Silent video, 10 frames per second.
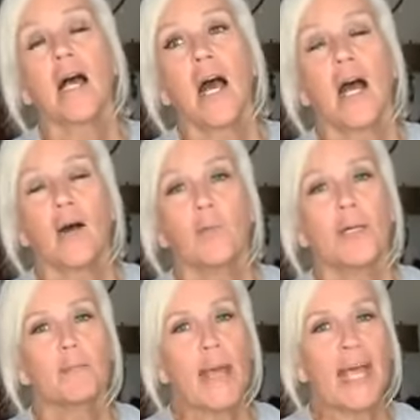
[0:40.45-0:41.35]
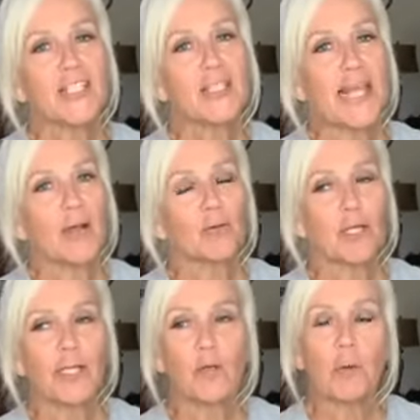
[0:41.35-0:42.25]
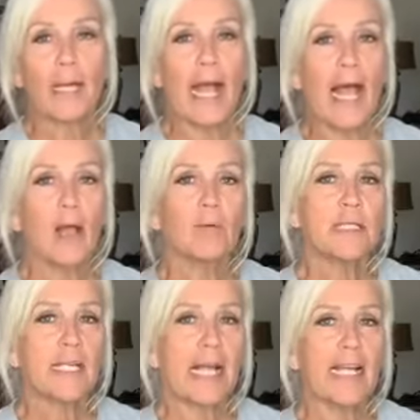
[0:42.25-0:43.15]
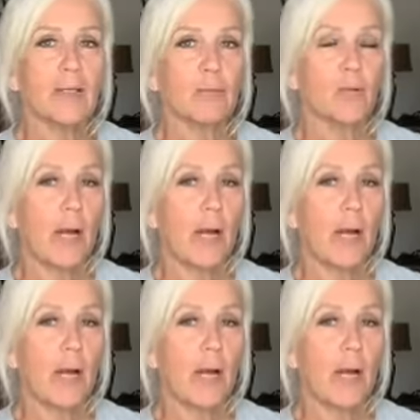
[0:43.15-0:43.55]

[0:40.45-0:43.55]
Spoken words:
But back to that really quick, I always kind of